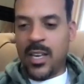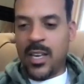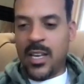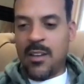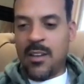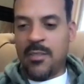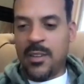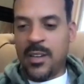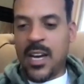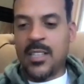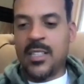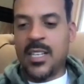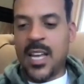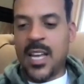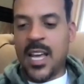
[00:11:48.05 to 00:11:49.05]
and I
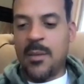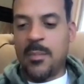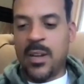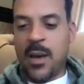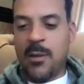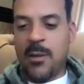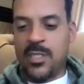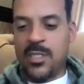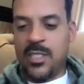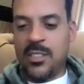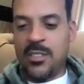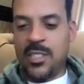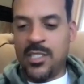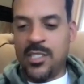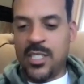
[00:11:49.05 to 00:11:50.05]
forgot the name, but I was
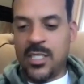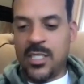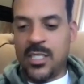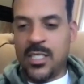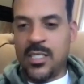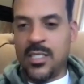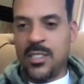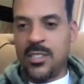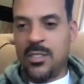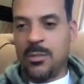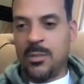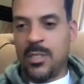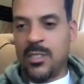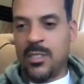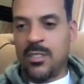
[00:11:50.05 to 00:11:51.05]
literally just listening to it.